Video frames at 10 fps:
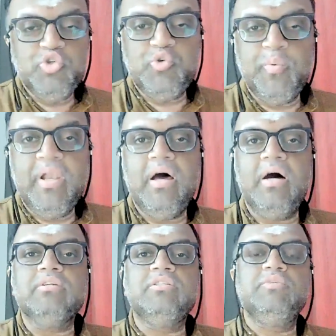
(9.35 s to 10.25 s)
usual,
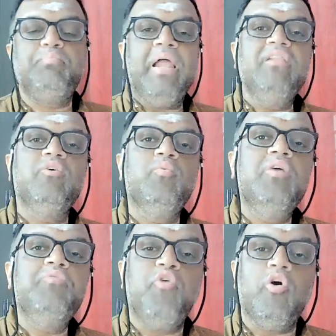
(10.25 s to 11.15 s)
spell the
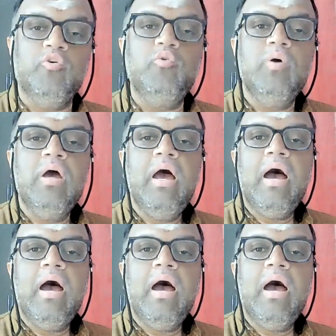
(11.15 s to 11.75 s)
word for you.